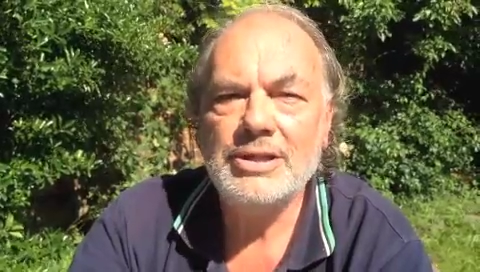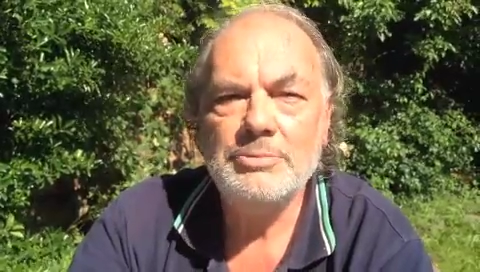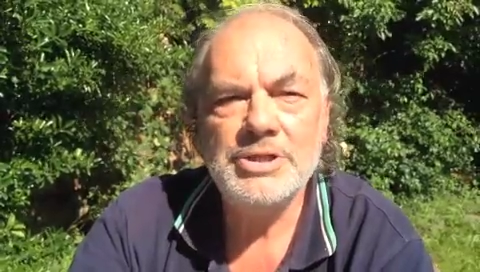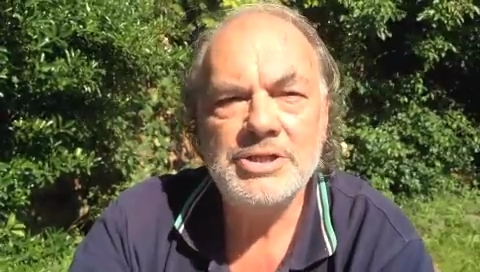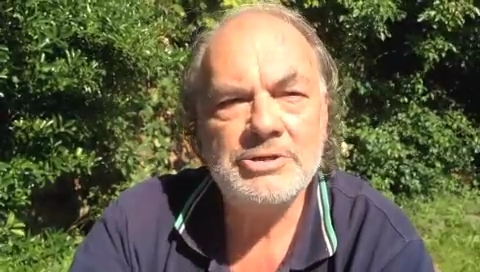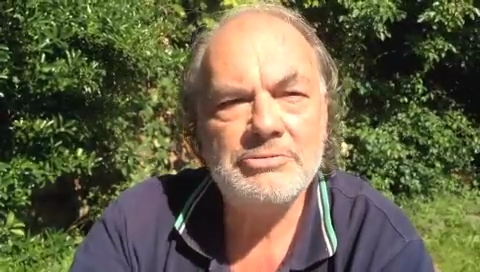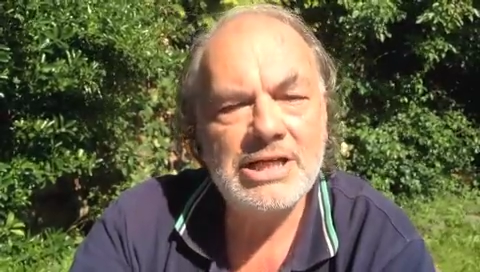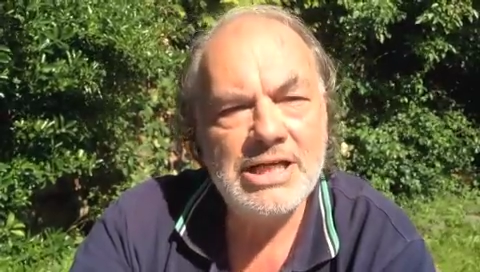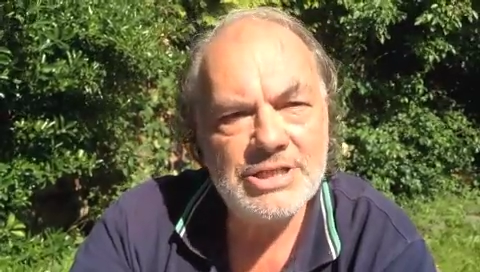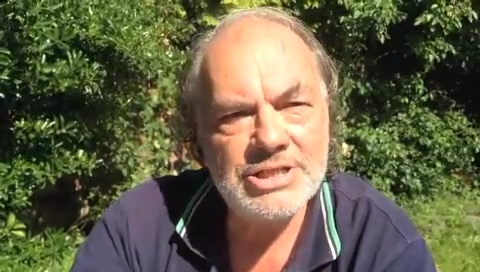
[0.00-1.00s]
But in a
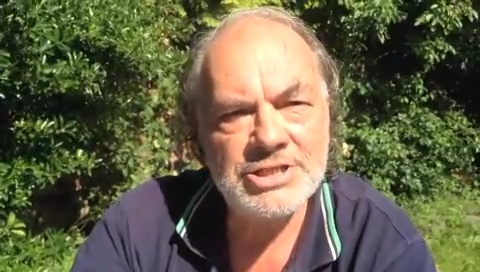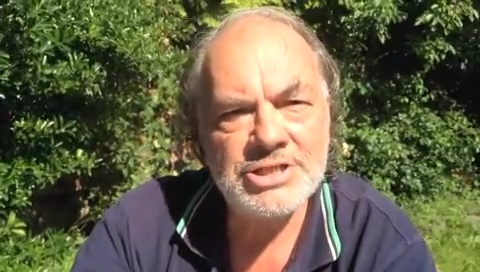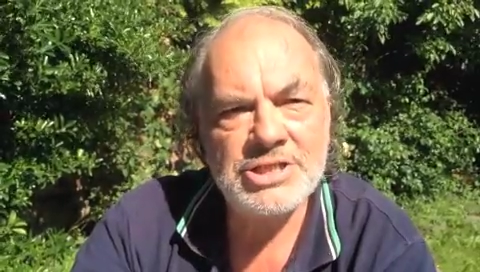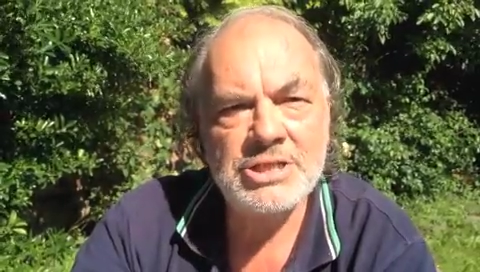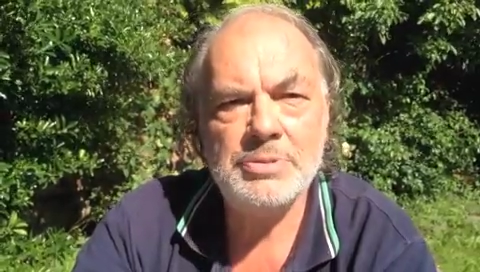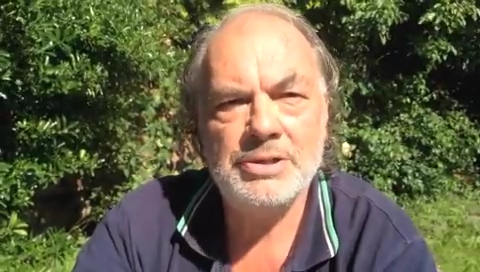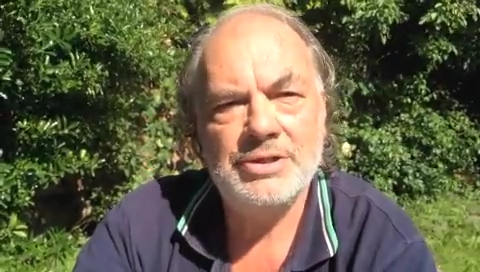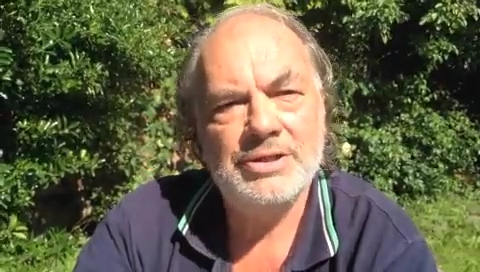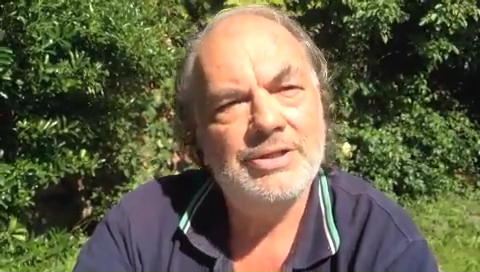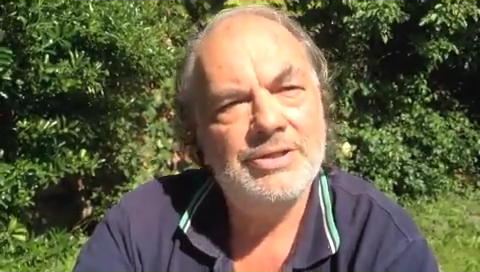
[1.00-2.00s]
relationship,
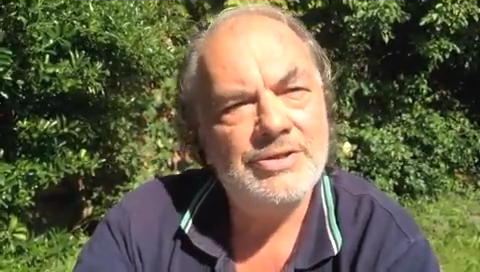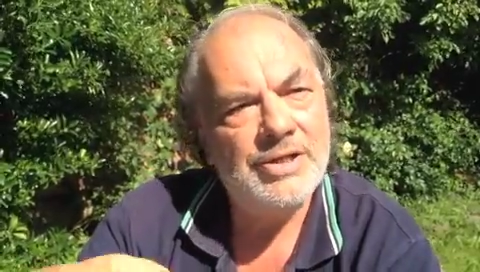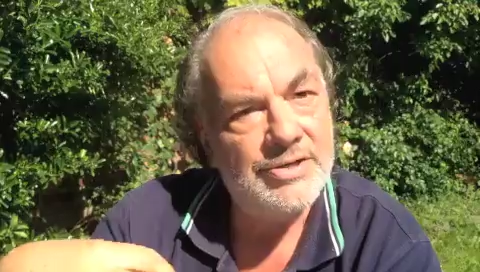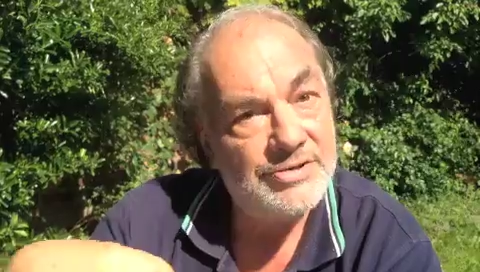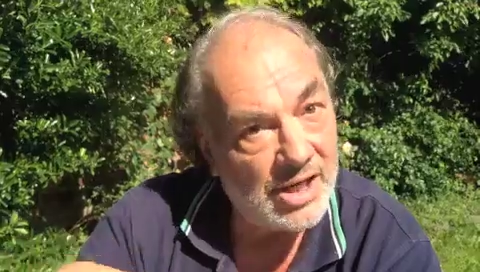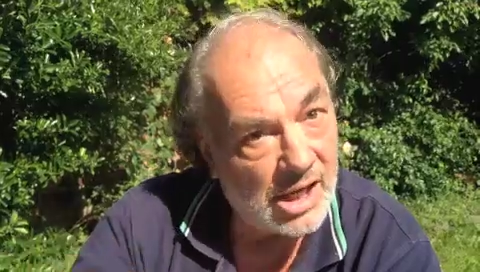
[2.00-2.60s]
there's